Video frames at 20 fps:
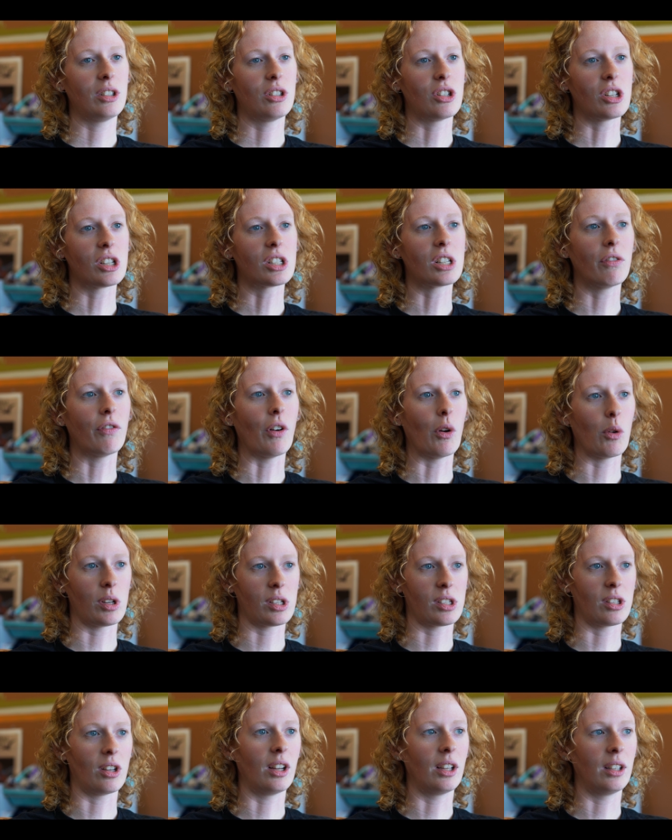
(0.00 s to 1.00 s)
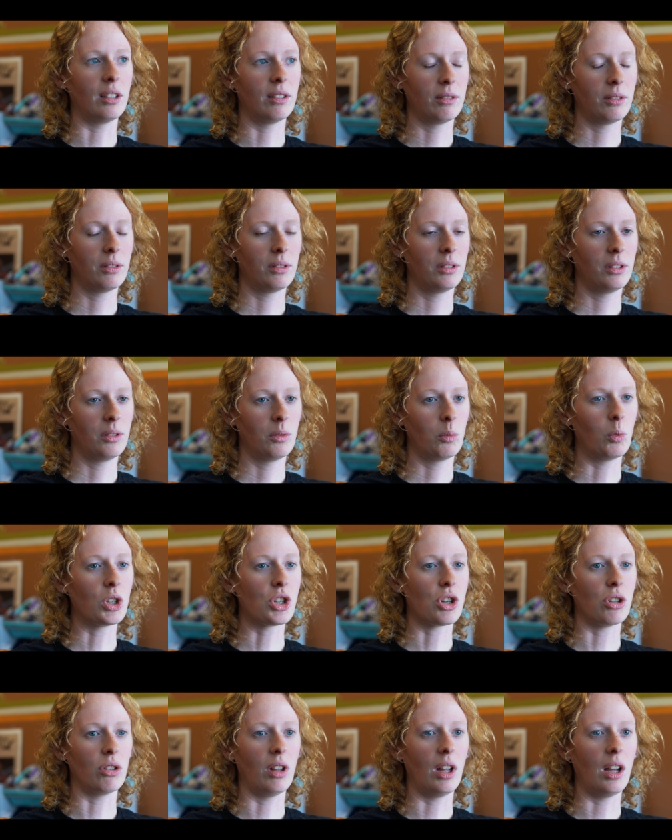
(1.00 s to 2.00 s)
just to focus on
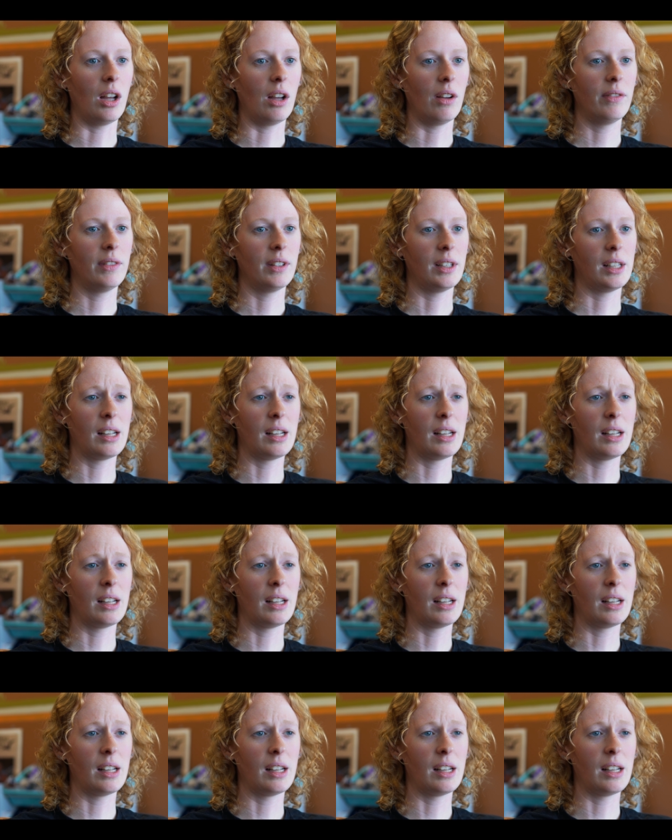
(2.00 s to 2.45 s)
what you love.